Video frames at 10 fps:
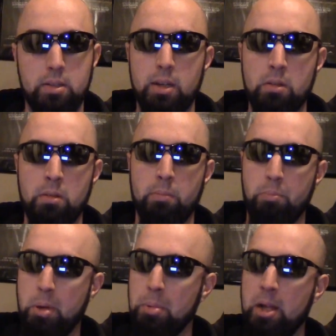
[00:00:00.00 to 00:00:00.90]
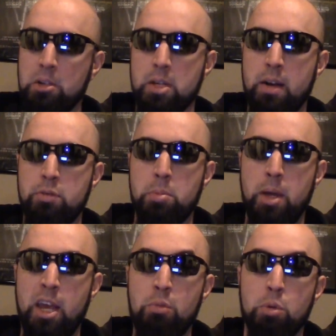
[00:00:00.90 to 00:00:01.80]
Still, people outside of
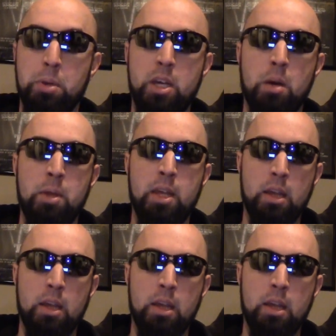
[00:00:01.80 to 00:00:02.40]
Japan were becoming